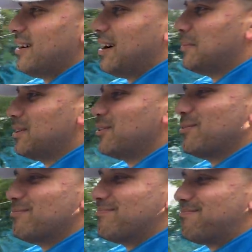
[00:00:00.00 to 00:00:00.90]
I mean, you
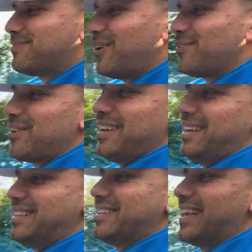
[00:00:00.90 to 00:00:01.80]
don't really
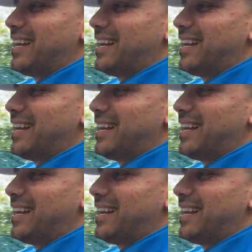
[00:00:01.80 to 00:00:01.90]
need to get